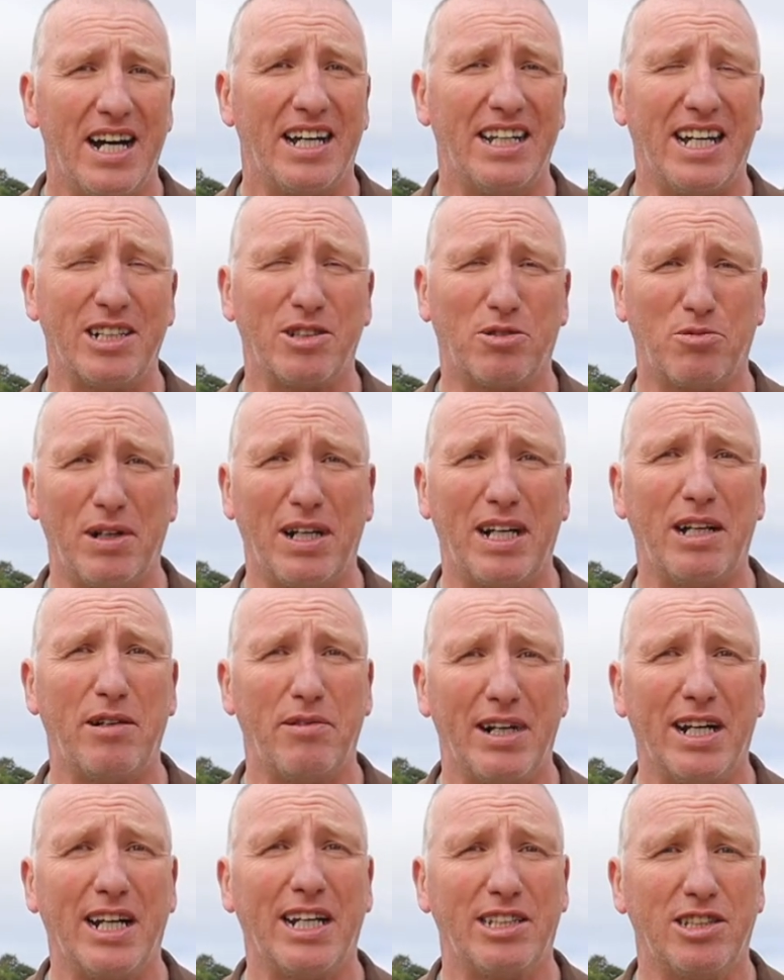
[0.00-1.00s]
that's really,
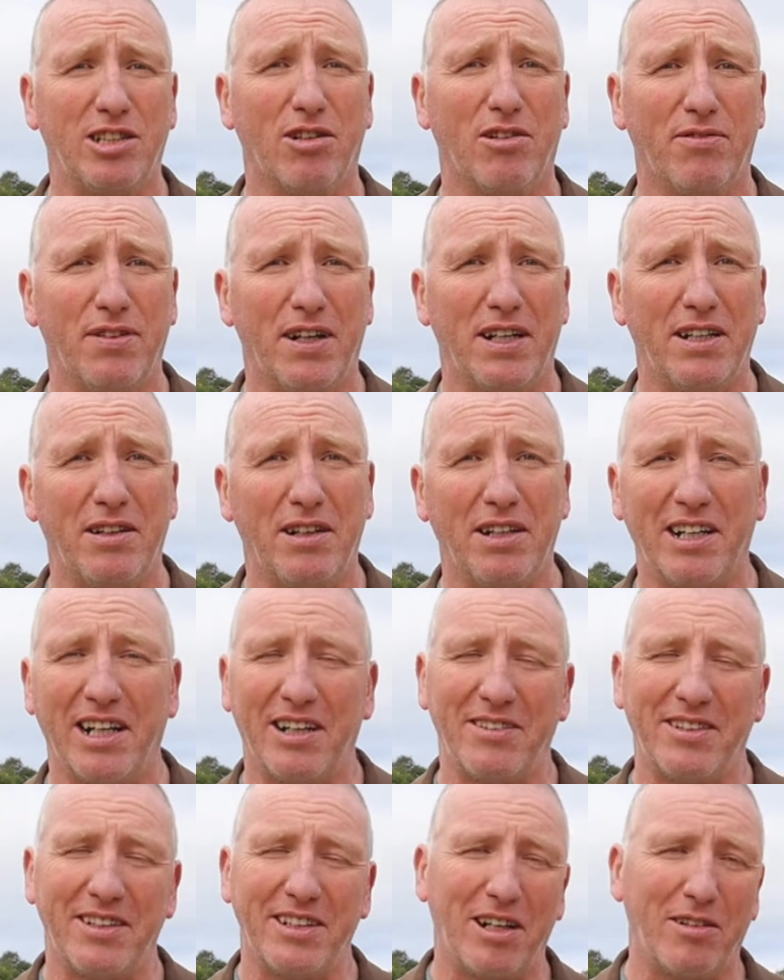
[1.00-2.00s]
really tough. And you
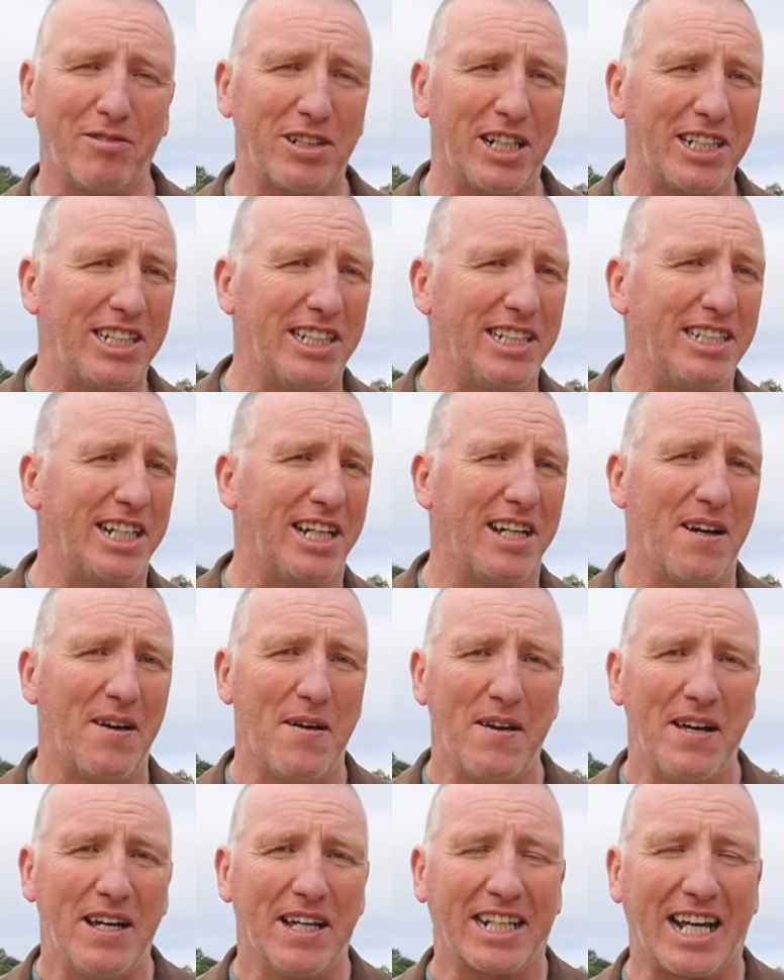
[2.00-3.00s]
know, I was listening to
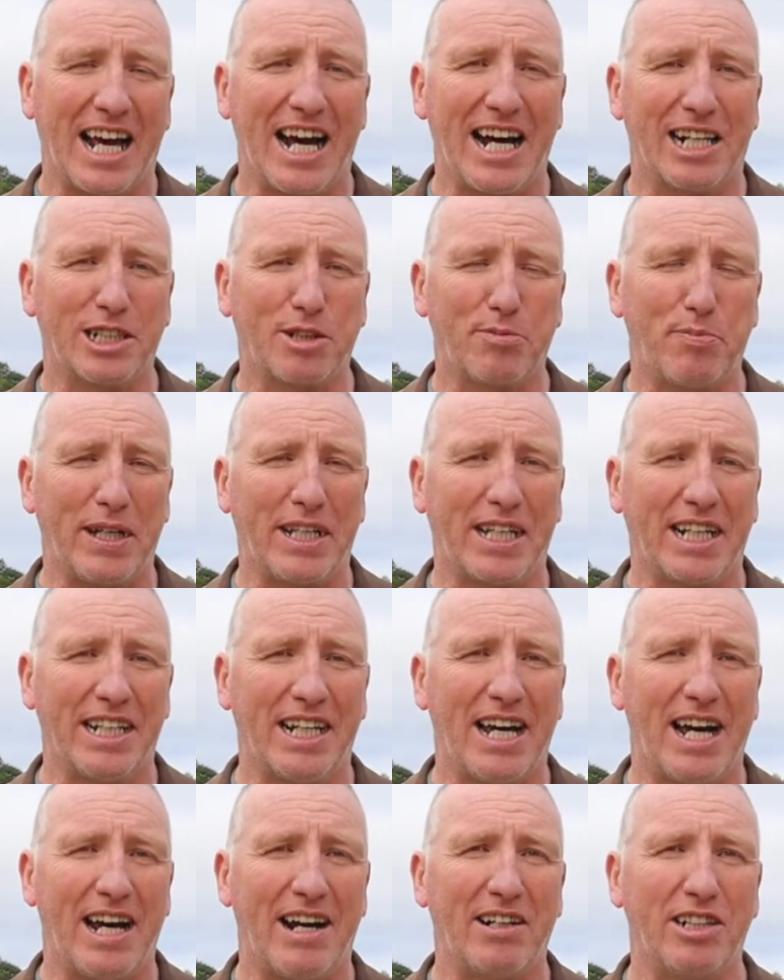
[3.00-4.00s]
Carl speaking
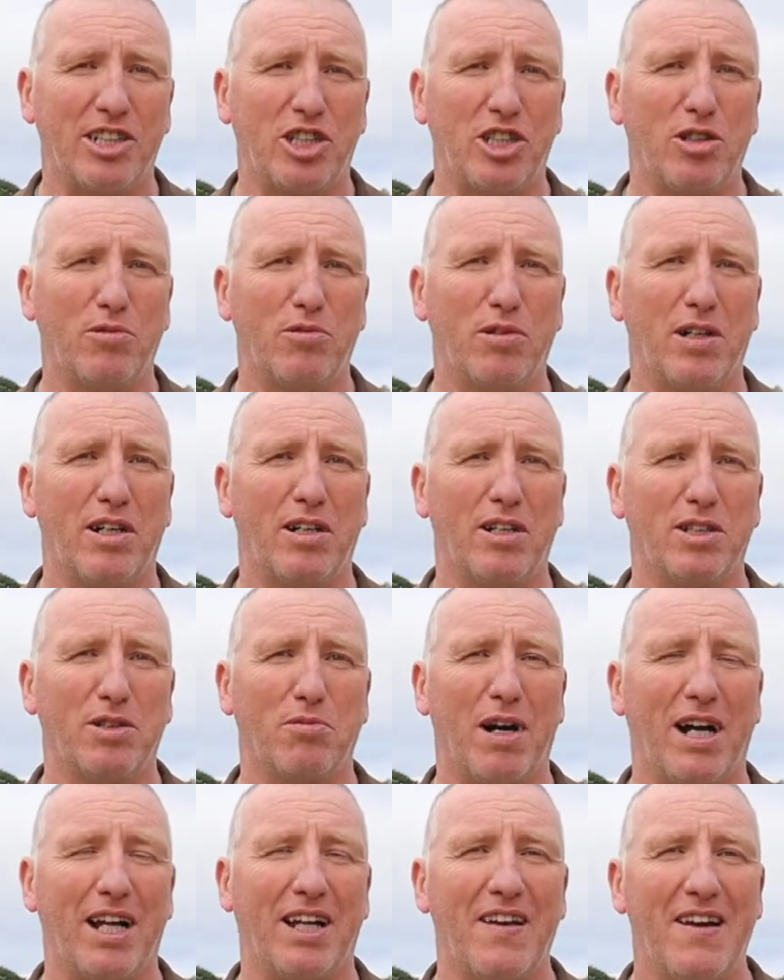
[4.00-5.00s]
there, as you were as
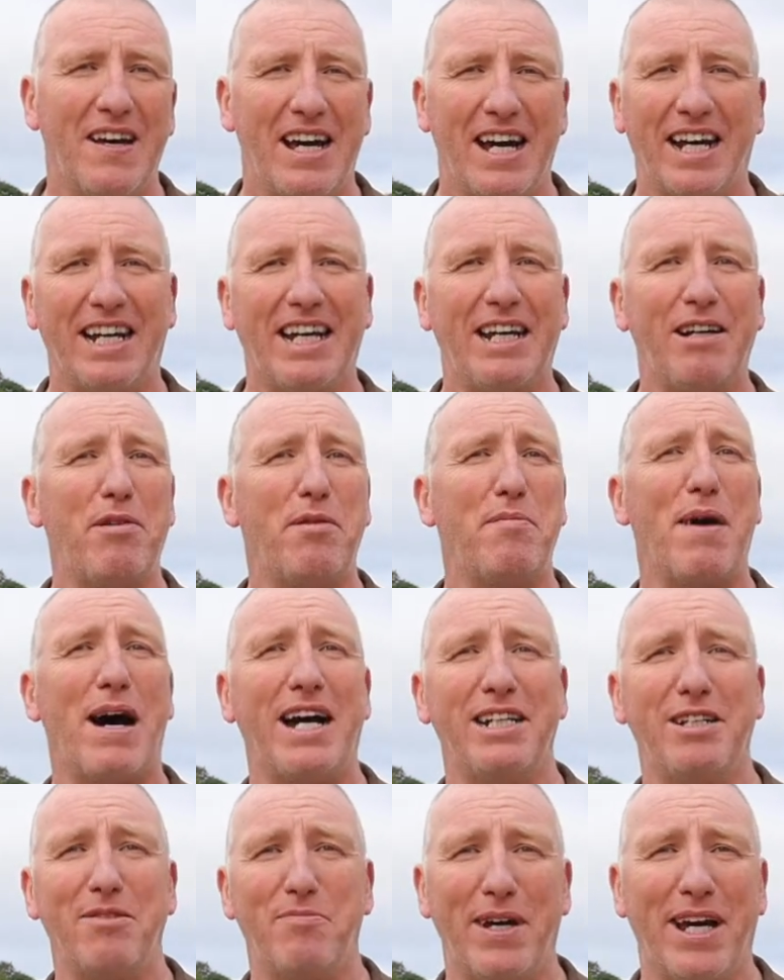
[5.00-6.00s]
well, and he
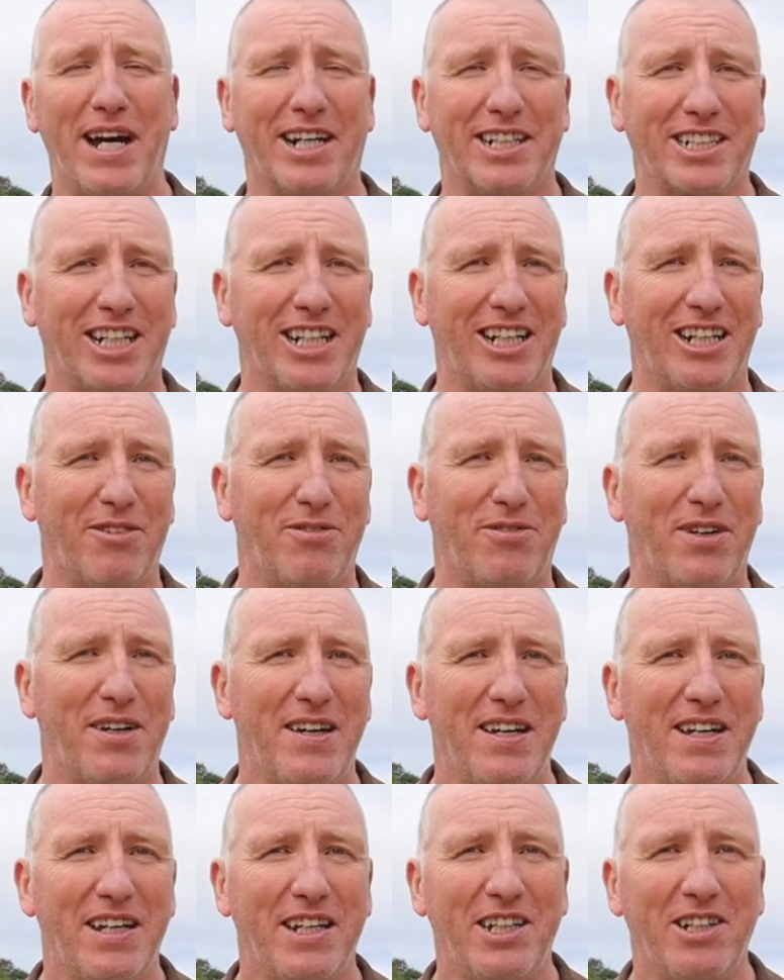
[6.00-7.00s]
reminded me actually of,
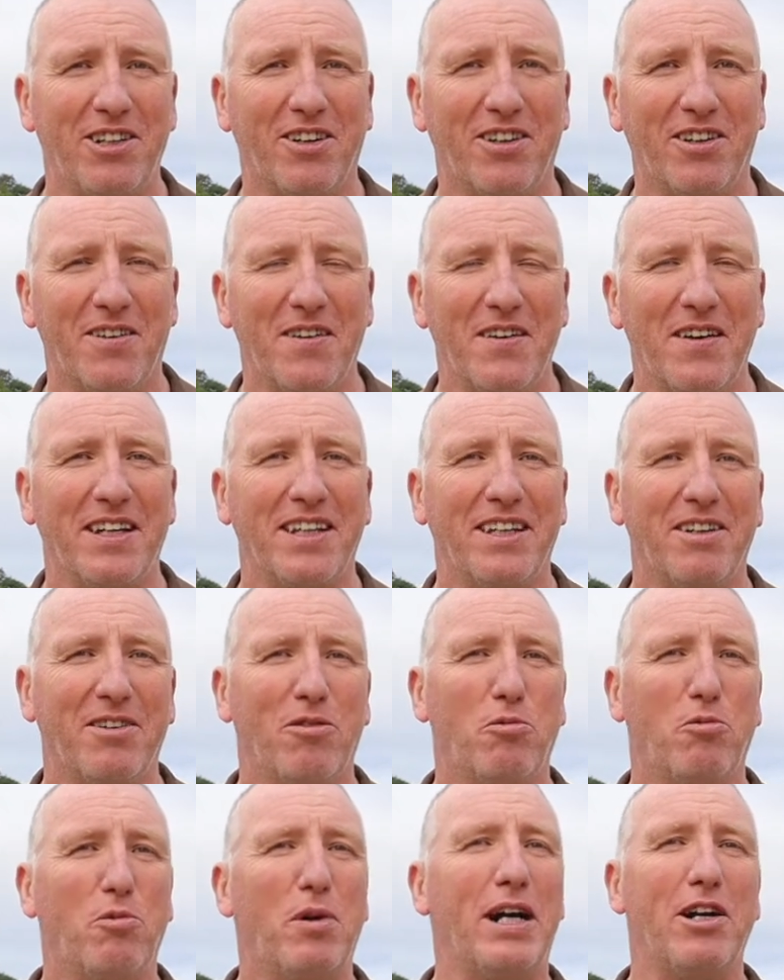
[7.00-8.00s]
you know,
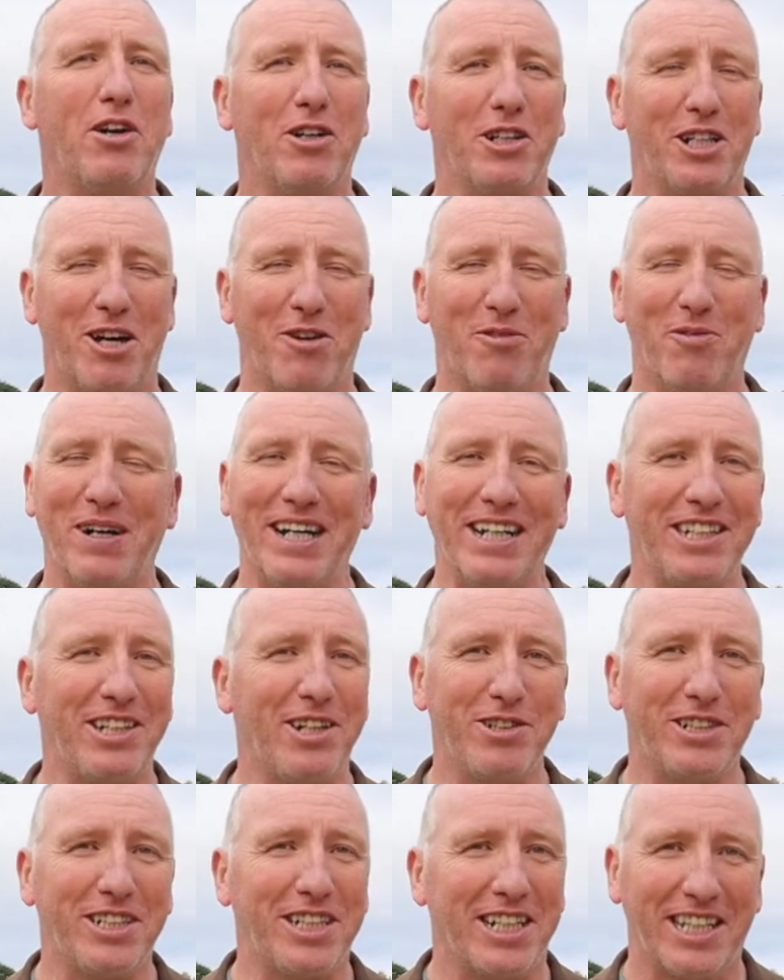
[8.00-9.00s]
We're
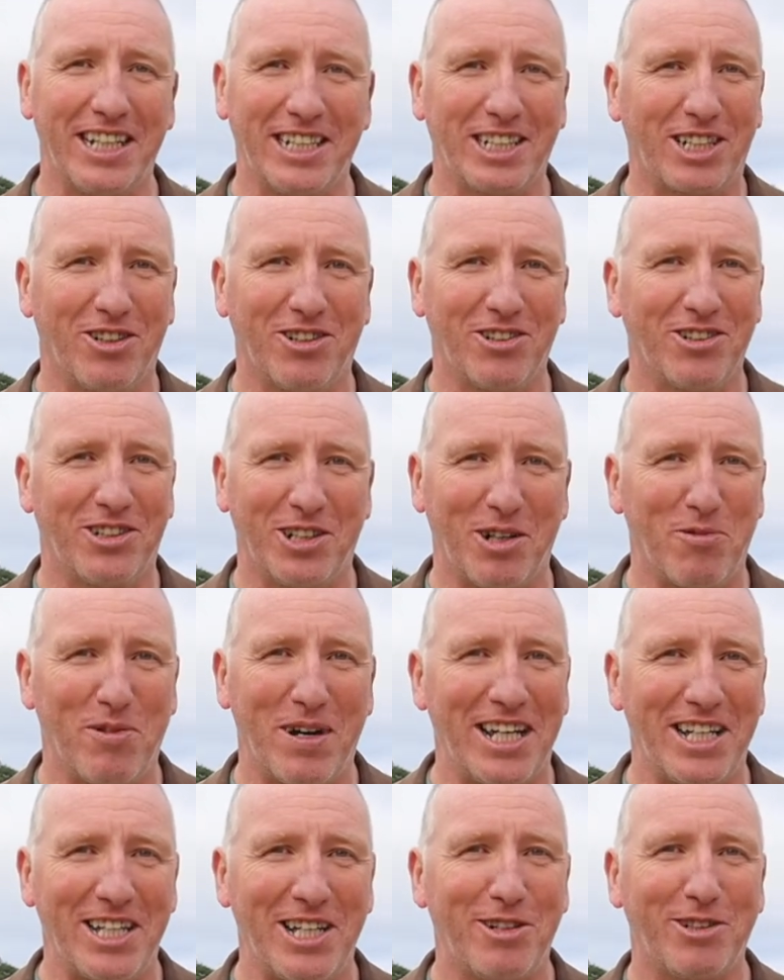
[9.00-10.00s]
used to this country.
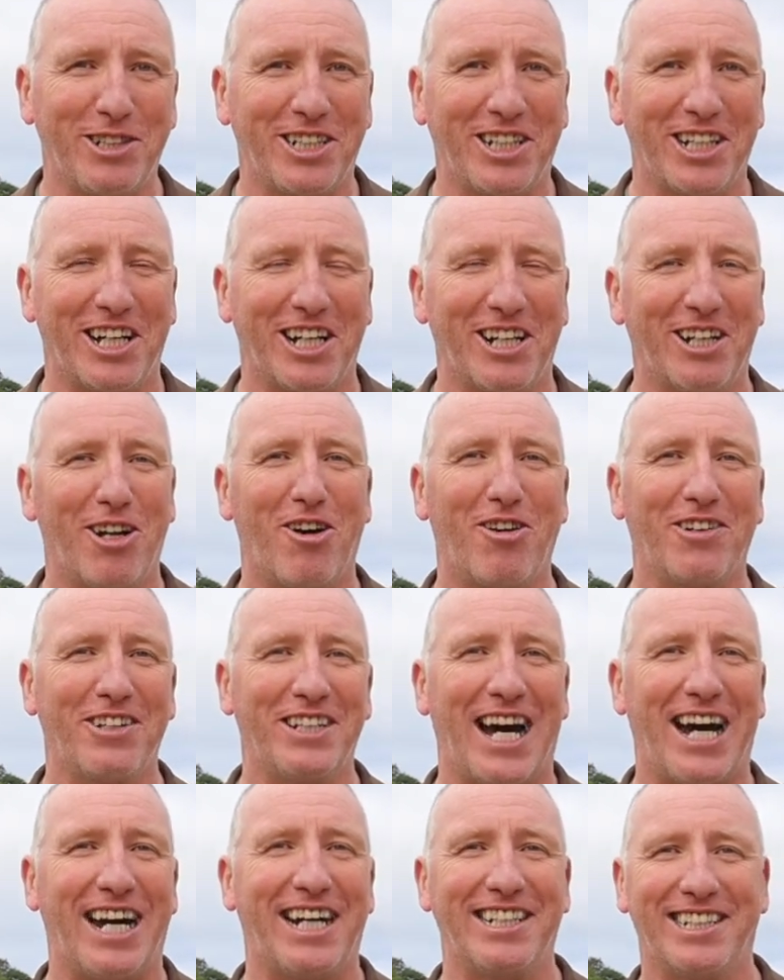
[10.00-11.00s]
We're used to the long
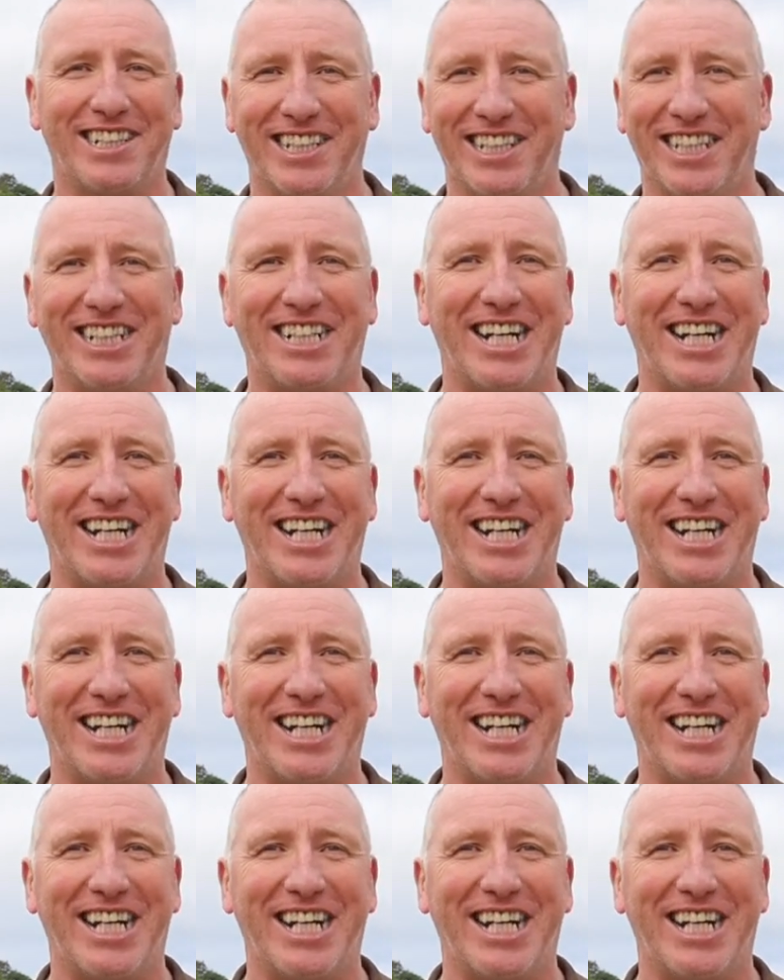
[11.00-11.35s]
nights and the